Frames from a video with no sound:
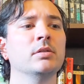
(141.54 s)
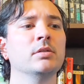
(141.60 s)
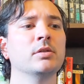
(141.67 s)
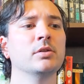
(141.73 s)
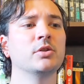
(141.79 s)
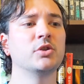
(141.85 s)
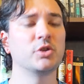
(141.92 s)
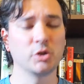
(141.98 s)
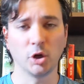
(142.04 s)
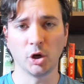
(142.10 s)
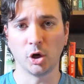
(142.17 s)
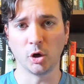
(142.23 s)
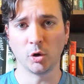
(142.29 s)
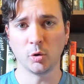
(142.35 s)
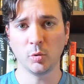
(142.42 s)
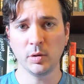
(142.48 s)

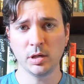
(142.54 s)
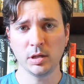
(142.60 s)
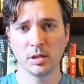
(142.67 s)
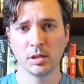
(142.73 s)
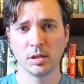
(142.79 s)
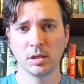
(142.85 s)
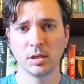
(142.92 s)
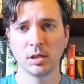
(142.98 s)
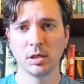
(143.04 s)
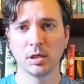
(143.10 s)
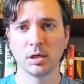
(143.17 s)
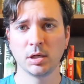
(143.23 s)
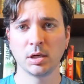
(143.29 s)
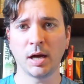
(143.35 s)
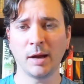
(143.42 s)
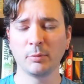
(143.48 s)
So
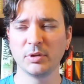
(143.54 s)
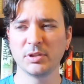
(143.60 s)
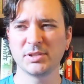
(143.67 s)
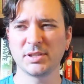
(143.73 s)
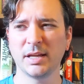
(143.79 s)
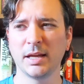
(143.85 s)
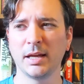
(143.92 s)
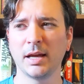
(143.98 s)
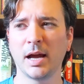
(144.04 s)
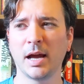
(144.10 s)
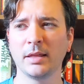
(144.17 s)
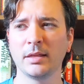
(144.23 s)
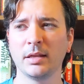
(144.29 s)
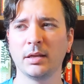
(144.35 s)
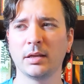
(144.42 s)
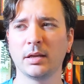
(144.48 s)
I will say, I
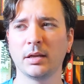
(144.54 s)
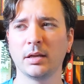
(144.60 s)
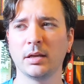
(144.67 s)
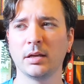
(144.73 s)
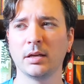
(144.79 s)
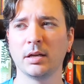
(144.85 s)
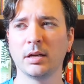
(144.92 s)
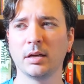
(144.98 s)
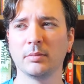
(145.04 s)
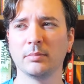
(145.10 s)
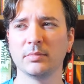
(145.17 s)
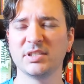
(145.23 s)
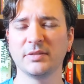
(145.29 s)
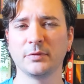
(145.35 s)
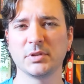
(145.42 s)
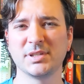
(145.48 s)
think
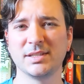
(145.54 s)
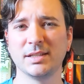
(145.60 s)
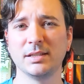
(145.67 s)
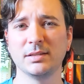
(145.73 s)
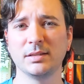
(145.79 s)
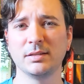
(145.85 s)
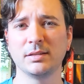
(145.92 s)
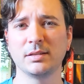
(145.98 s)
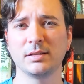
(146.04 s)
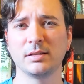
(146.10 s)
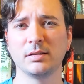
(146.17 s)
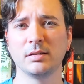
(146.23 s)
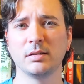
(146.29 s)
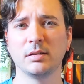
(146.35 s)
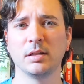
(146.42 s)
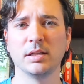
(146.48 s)
Different Seasons,
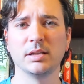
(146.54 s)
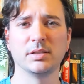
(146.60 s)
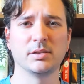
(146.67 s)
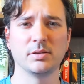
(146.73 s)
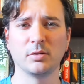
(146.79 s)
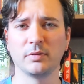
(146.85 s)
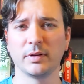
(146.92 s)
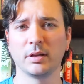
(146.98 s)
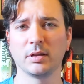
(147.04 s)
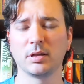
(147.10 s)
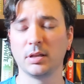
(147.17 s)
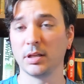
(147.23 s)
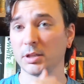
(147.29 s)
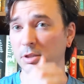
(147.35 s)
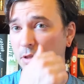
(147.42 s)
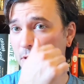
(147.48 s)
his novella
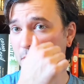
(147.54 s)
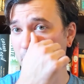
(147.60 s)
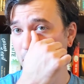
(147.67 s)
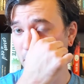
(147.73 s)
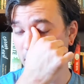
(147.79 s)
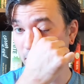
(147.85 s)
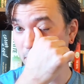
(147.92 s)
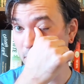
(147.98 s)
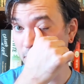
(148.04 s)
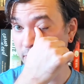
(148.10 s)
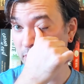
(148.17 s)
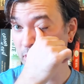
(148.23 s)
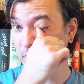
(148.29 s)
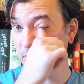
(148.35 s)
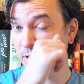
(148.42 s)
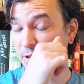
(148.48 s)
collection, his other
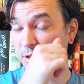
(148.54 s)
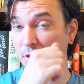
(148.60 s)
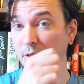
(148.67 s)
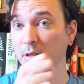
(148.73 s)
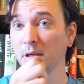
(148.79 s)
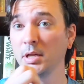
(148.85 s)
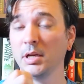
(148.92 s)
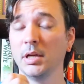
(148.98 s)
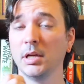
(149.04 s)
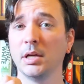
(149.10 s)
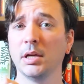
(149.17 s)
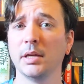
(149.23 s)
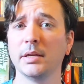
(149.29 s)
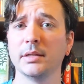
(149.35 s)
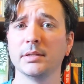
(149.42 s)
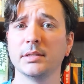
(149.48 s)
novella collection,
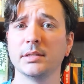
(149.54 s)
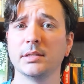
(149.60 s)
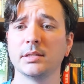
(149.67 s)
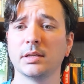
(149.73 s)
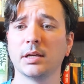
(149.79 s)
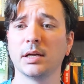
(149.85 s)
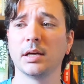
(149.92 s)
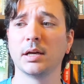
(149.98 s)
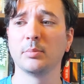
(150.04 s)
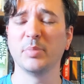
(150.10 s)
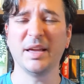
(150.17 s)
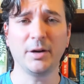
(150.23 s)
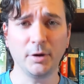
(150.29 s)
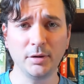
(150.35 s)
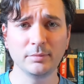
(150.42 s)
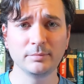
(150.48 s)
is
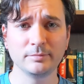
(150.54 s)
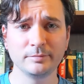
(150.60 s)
better,